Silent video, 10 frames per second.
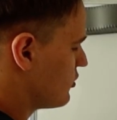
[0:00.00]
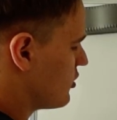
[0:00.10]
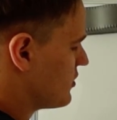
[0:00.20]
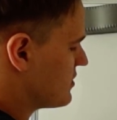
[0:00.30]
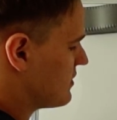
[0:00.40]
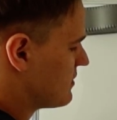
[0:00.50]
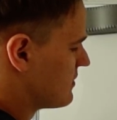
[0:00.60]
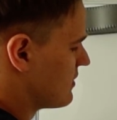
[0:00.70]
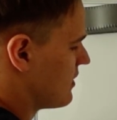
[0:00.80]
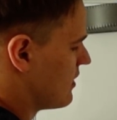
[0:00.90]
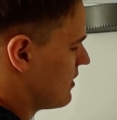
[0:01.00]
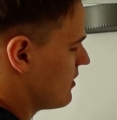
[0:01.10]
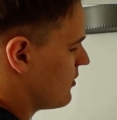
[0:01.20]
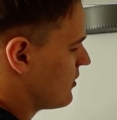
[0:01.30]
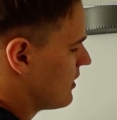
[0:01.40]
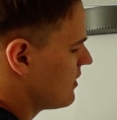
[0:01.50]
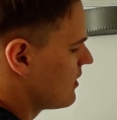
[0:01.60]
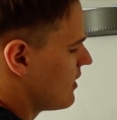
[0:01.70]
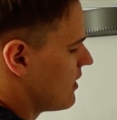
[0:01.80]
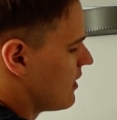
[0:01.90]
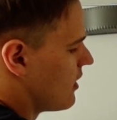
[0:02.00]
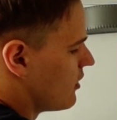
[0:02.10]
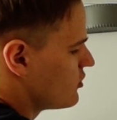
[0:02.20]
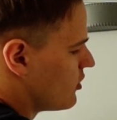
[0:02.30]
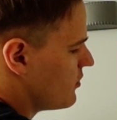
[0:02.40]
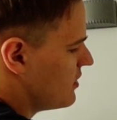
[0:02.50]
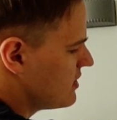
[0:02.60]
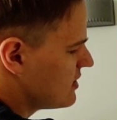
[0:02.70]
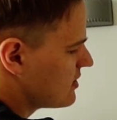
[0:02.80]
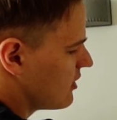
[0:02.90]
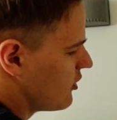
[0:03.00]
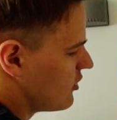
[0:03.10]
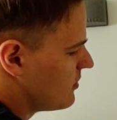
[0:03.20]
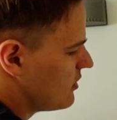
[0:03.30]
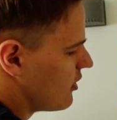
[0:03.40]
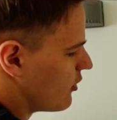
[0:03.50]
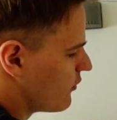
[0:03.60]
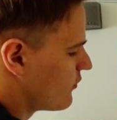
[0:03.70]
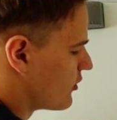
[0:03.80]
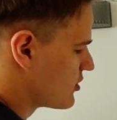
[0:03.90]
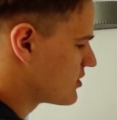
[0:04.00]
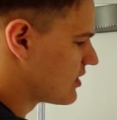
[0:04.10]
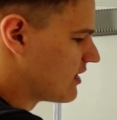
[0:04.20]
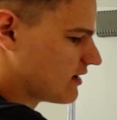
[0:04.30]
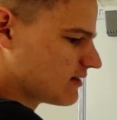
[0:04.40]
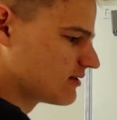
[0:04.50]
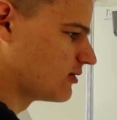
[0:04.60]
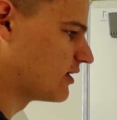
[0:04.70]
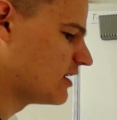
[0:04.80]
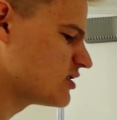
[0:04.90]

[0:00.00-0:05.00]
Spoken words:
to constant. Okay? So this is gonna be our first thing. Okay,